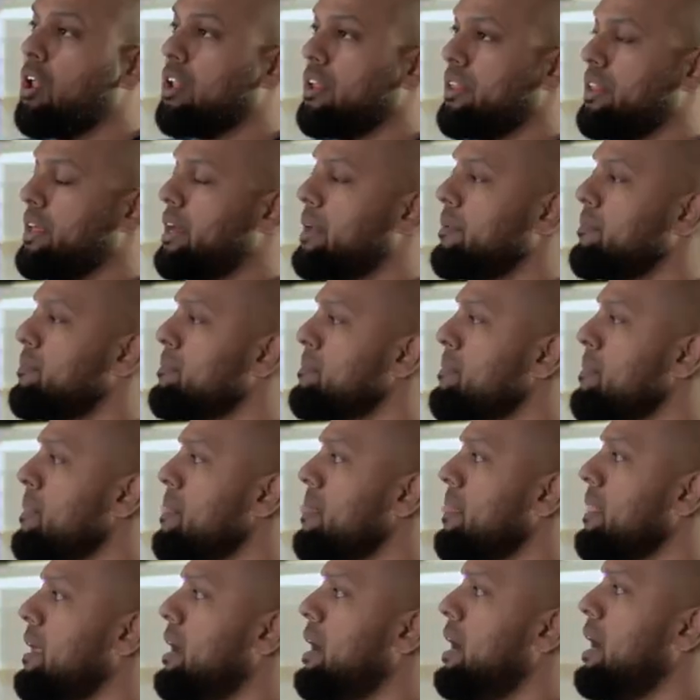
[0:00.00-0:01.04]
all of that.
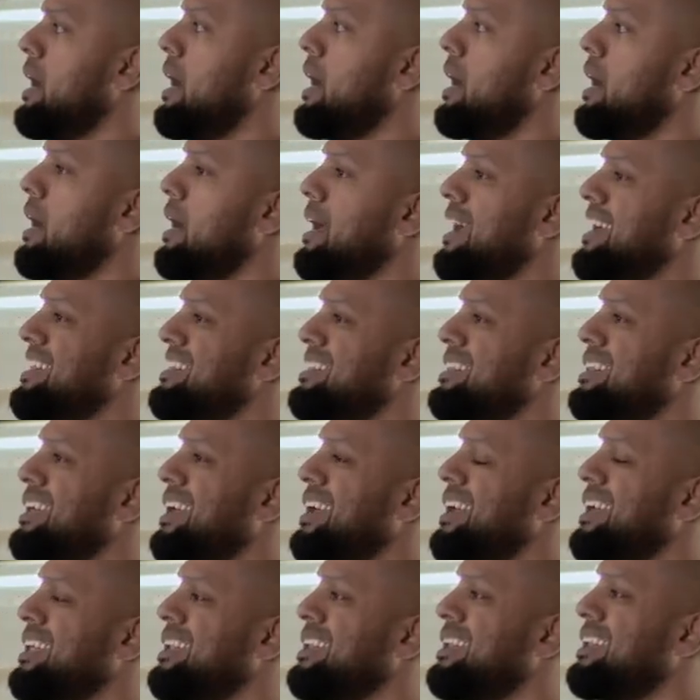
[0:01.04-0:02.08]
And
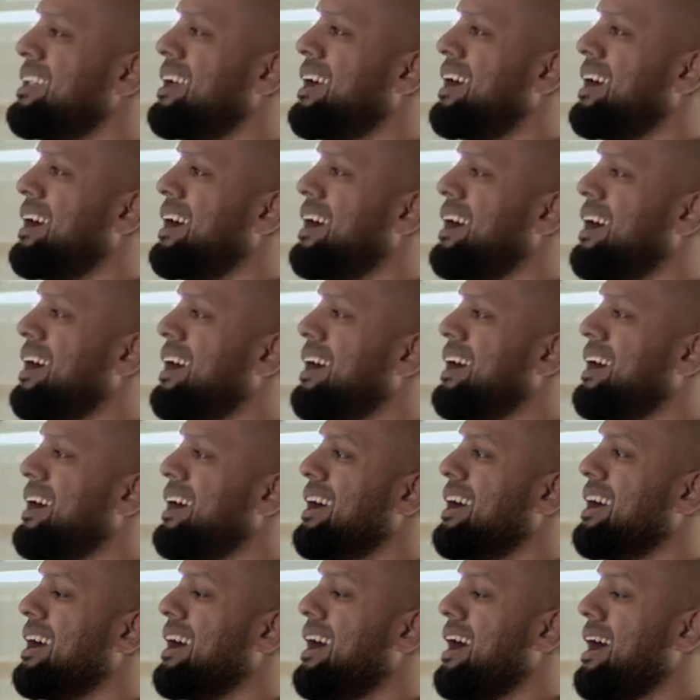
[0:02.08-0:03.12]
then,
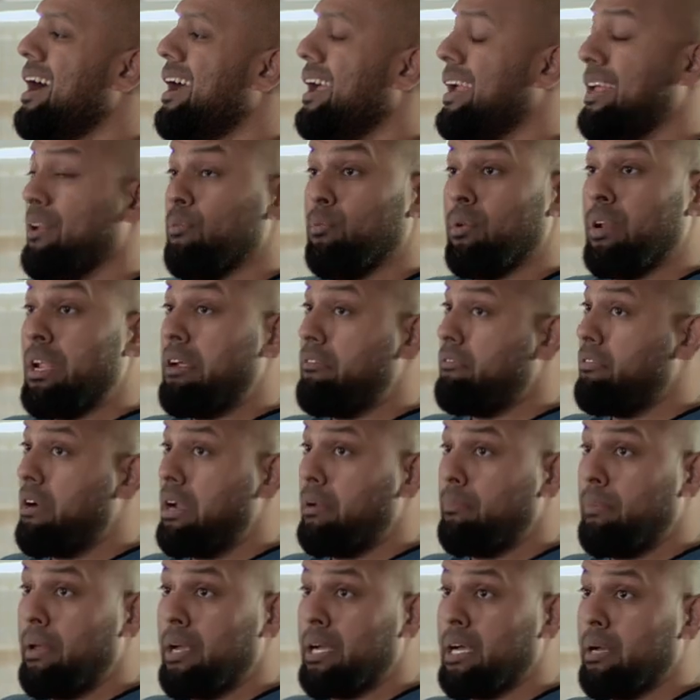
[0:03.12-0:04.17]
and whenever
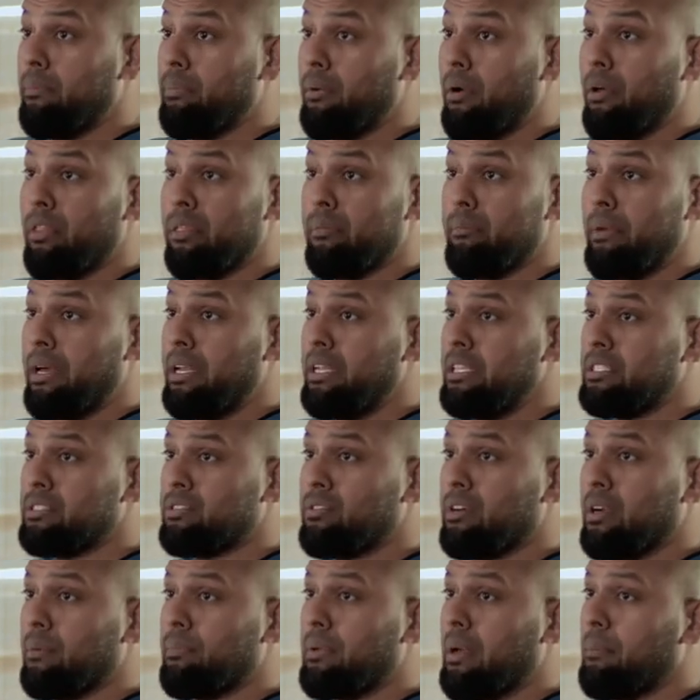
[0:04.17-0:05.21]
I pick up Uthmani
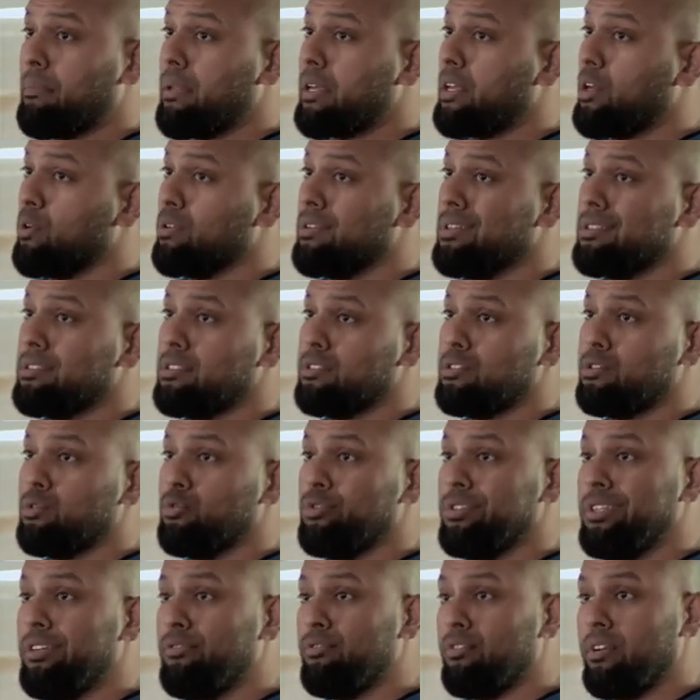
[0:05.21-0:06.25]
script, I'm like, yo, this is
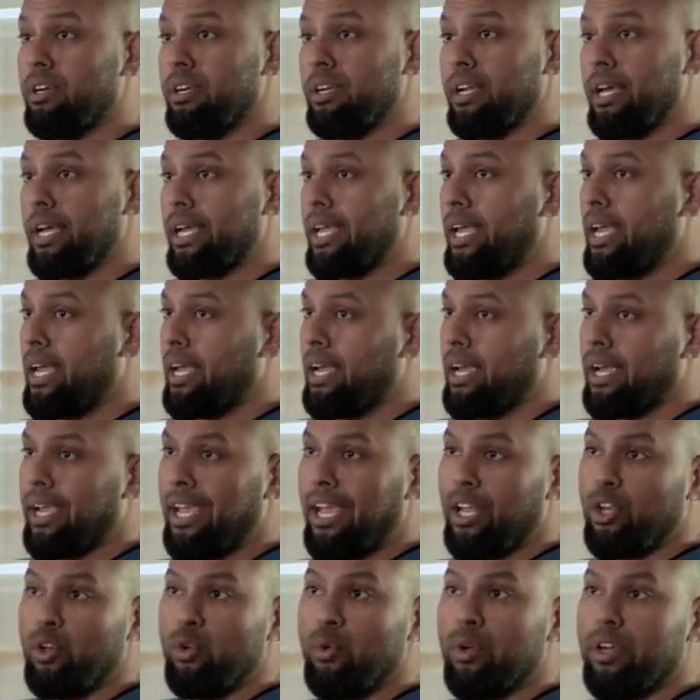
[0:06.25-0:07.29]
too different. I
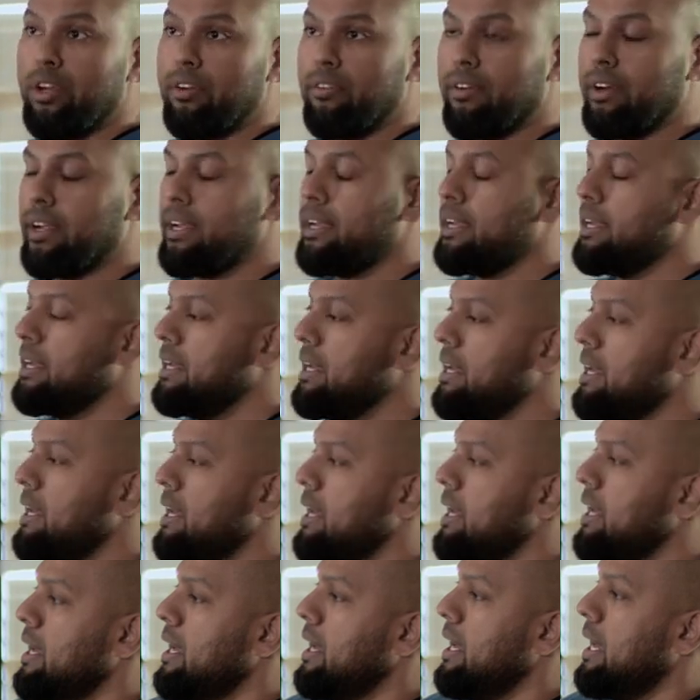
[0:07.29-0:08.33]
can't do it, right?
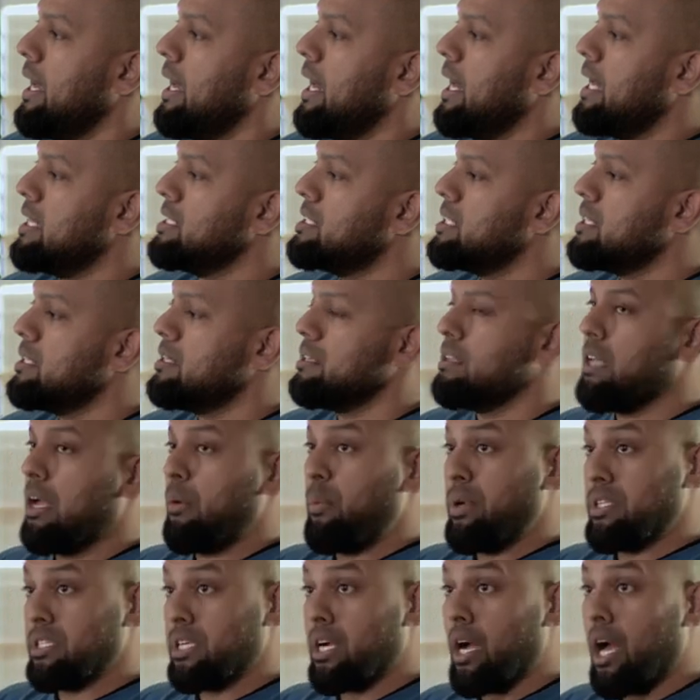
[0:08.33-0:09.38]
Until I
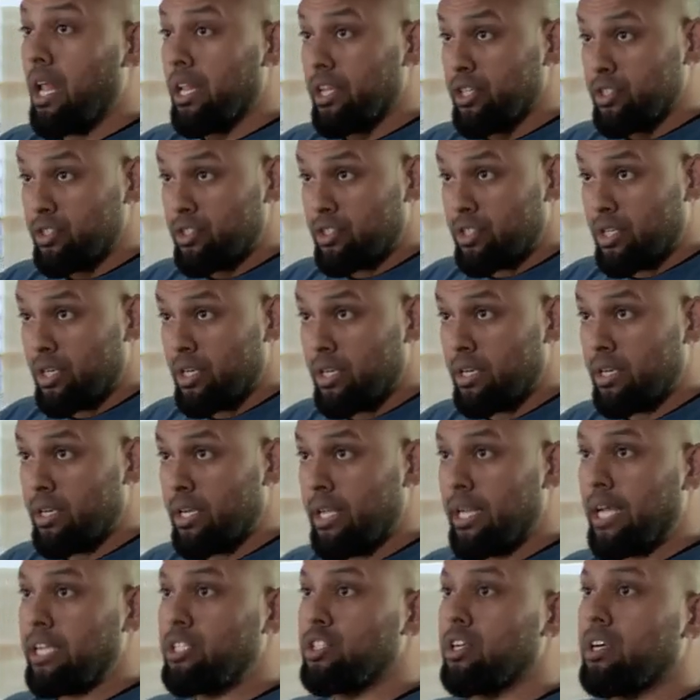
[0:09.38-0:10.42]
went to college
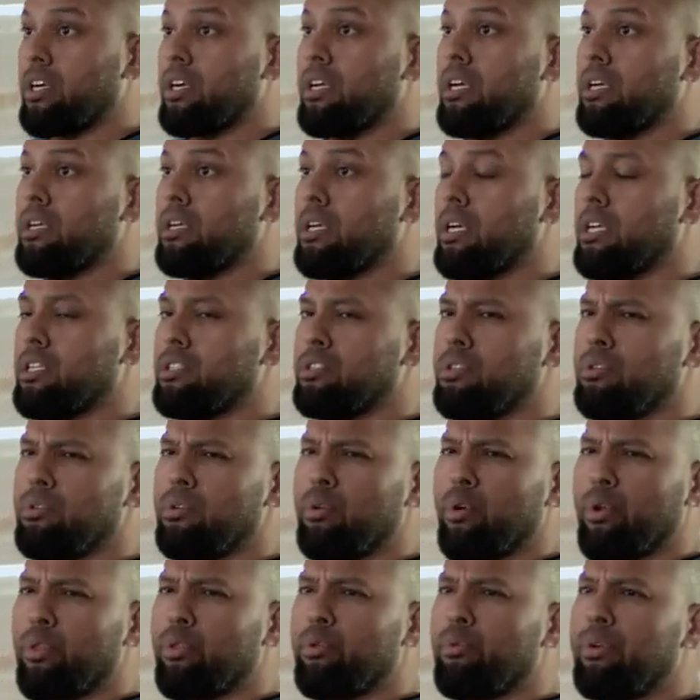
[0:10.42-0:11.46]
and I took
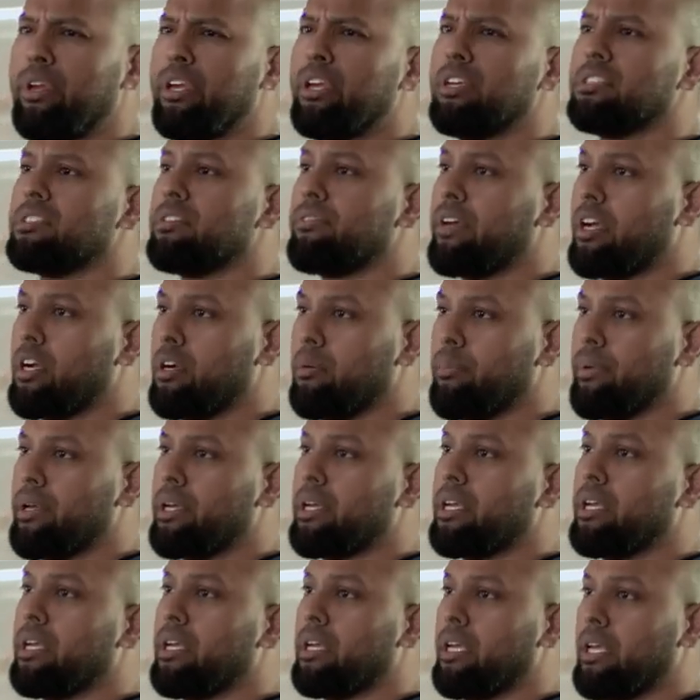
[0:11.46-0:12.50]
2 or 3 years of
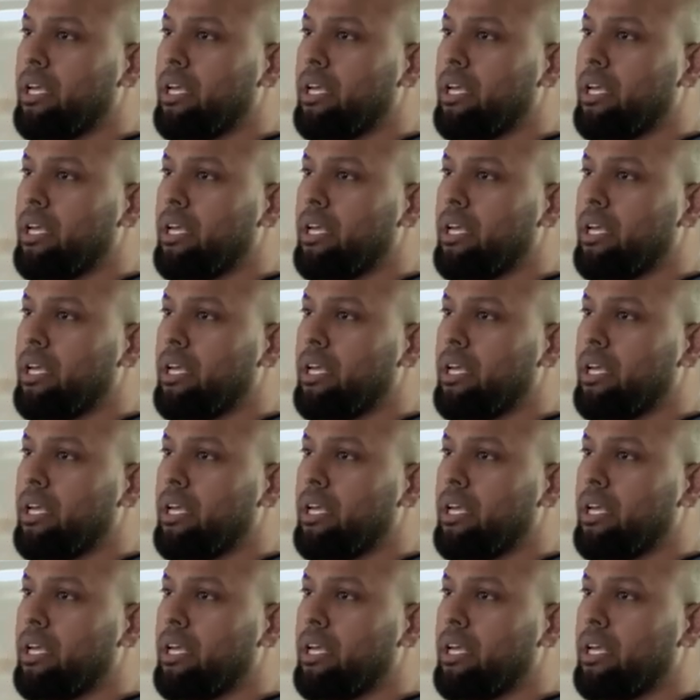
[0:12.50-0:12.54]
Arabic